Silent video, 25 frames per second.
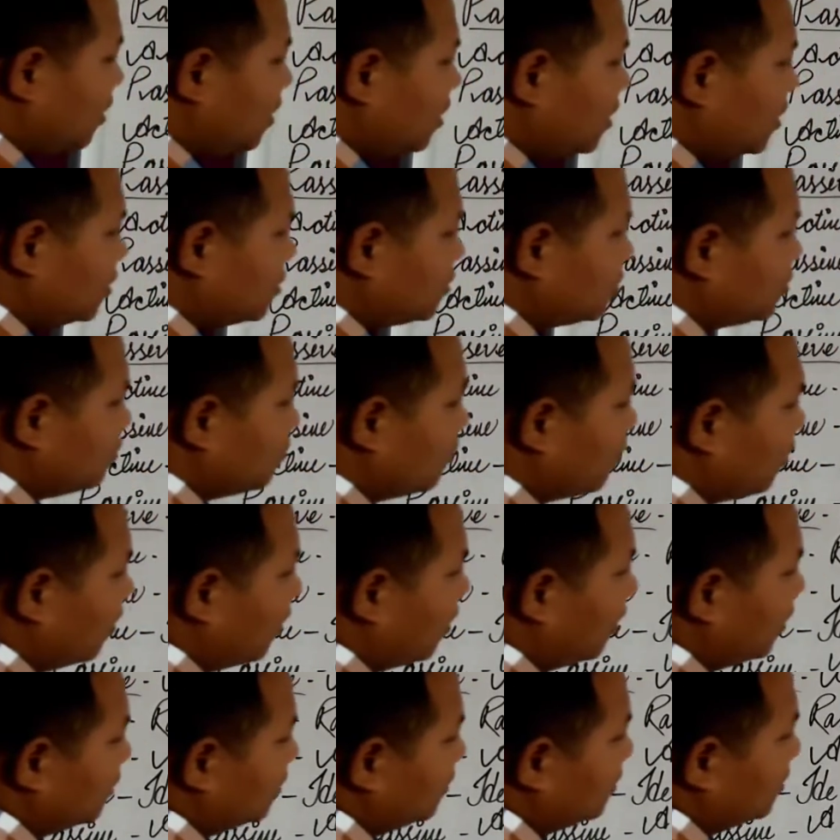is
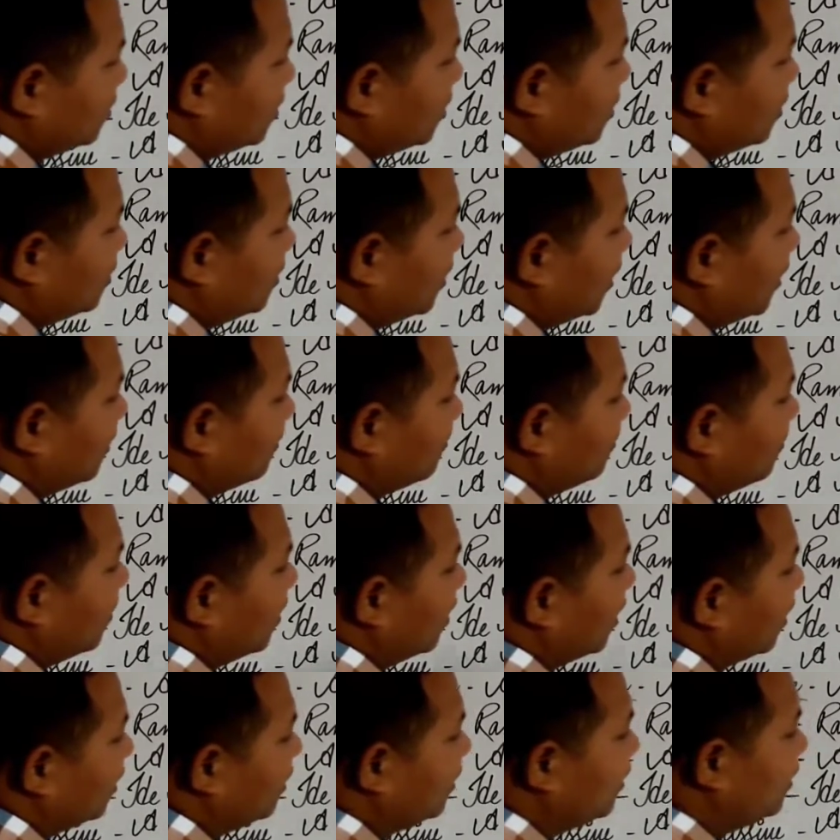not written
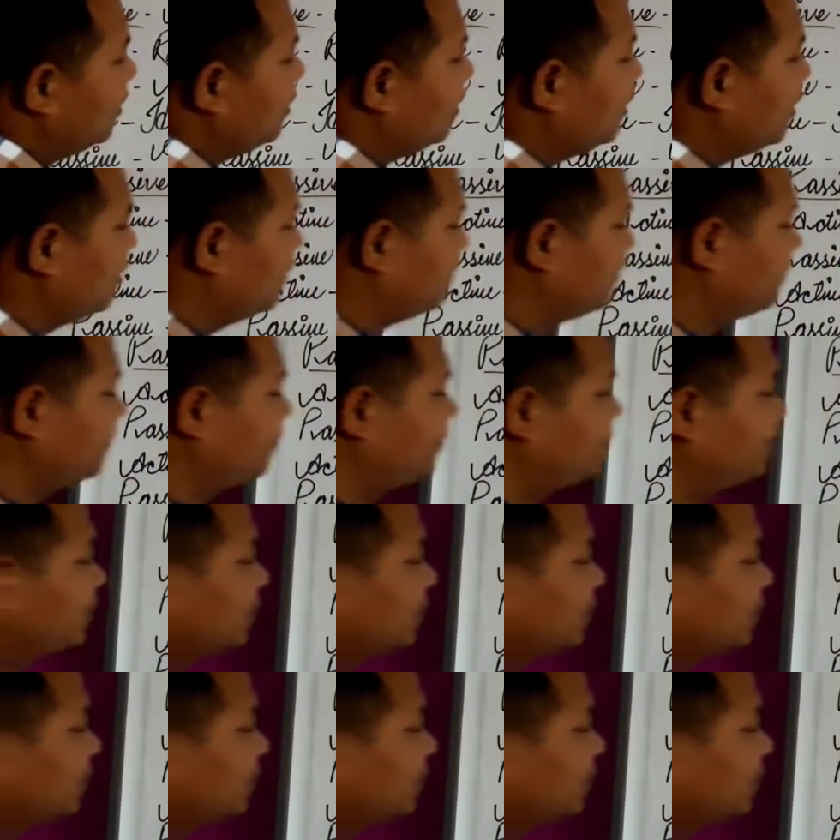by him.